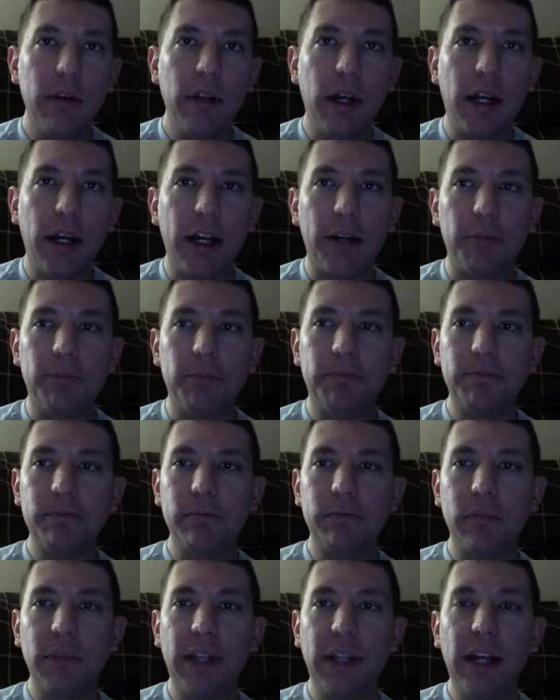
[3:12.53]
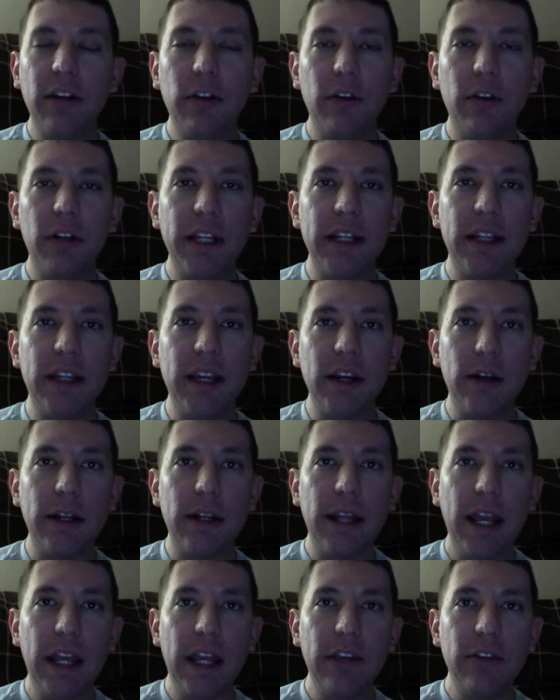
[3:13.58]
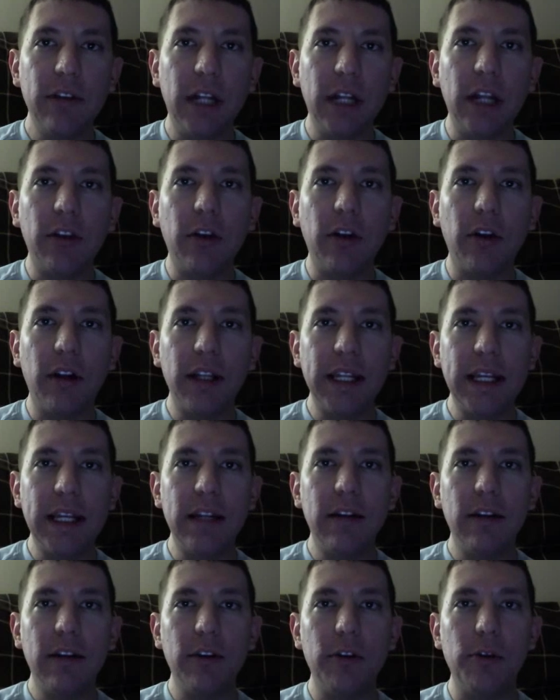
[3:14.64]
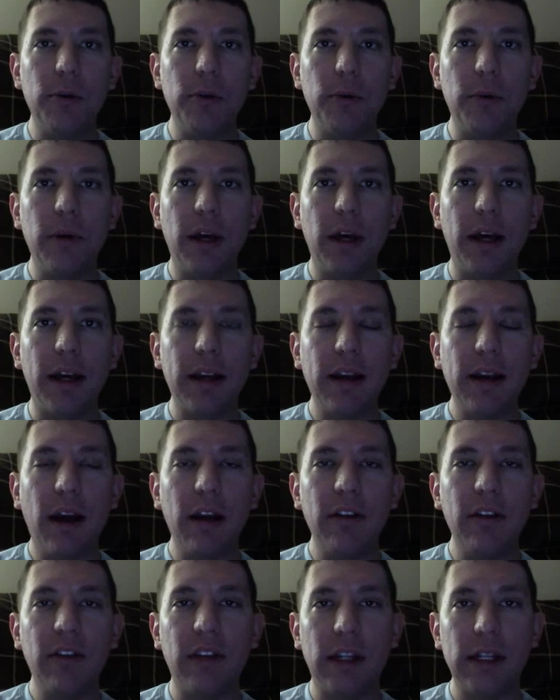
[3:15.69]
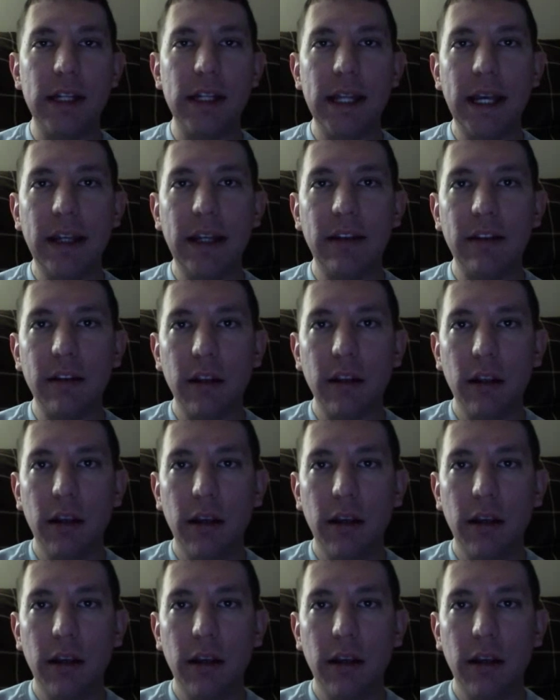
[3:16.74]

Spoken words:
That's going to lead to irritation. It's going to lead to cuts and nicks.